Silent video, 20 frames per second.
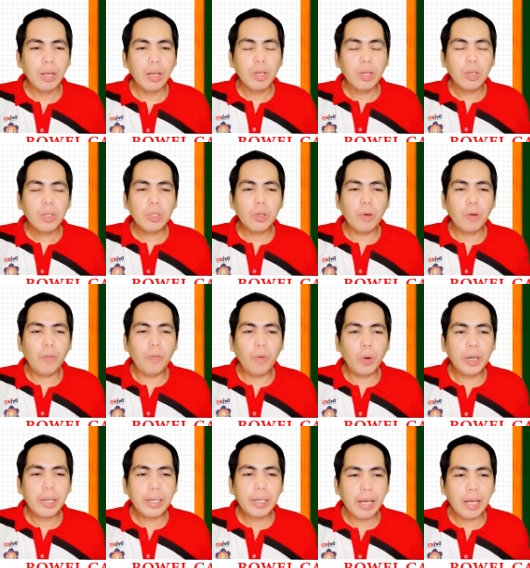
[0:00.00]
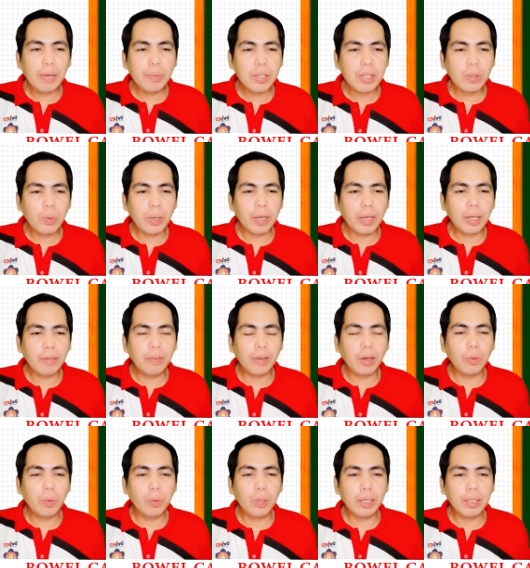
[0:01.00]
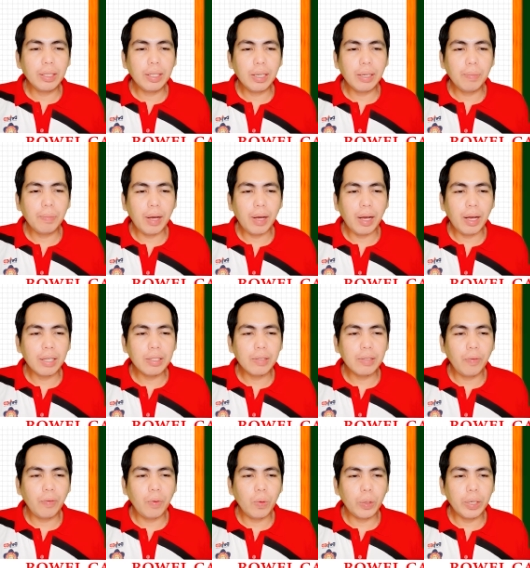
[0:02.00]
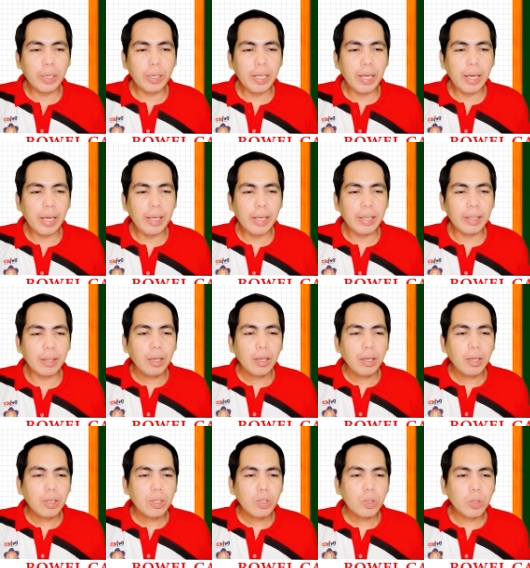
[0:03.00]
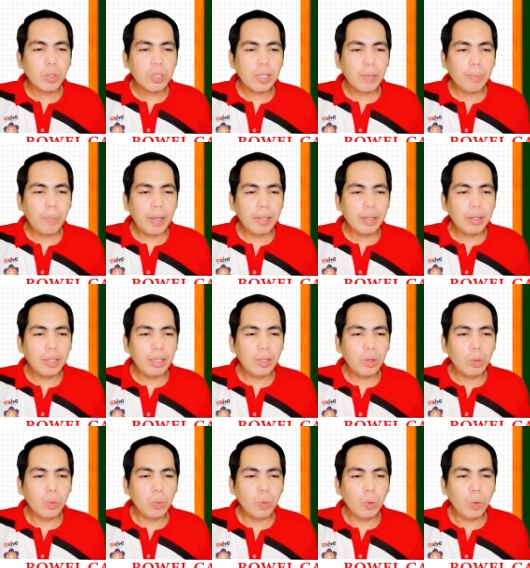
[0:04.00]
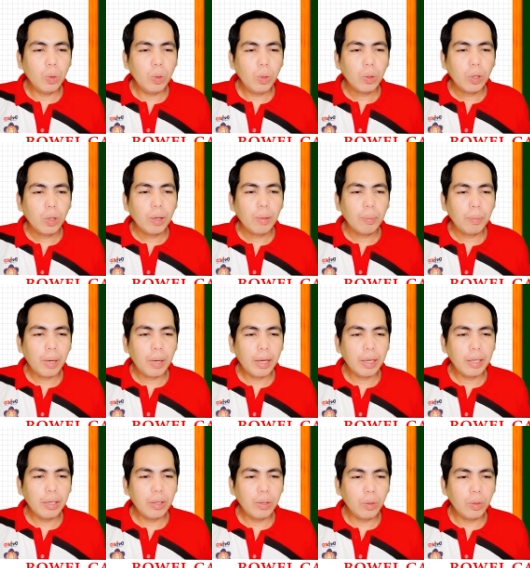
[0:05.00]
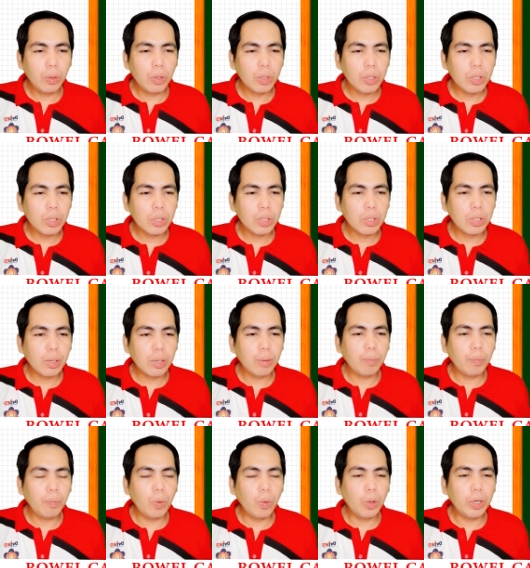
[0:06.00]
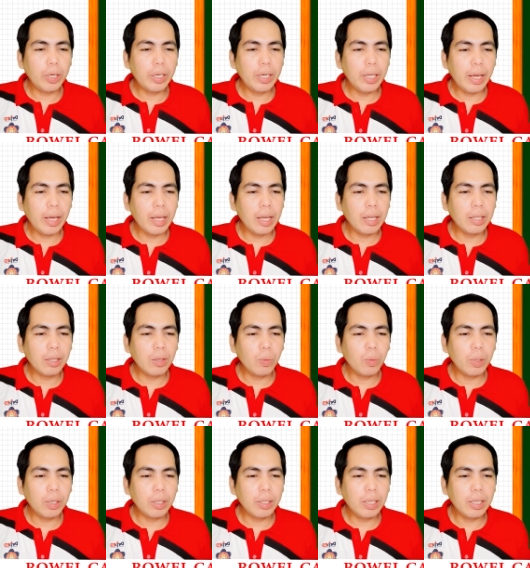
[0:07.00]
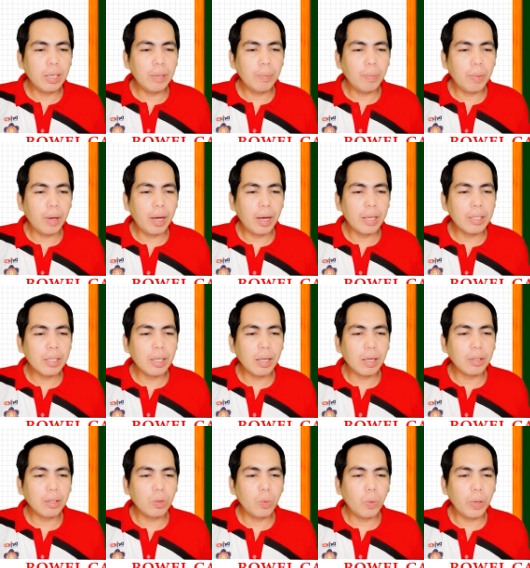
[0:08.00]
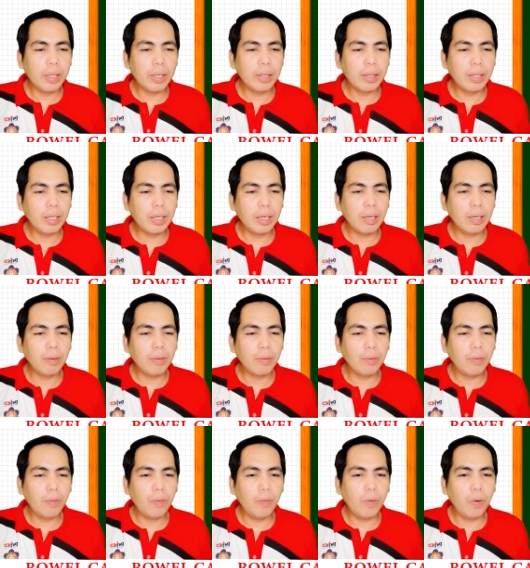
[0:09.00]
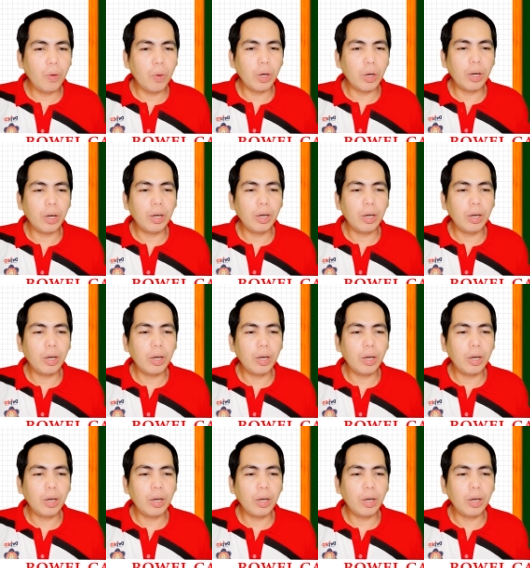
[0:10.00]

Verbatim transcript: So 4 times 12 will give us 48. So 72 minus 48 will give us 24.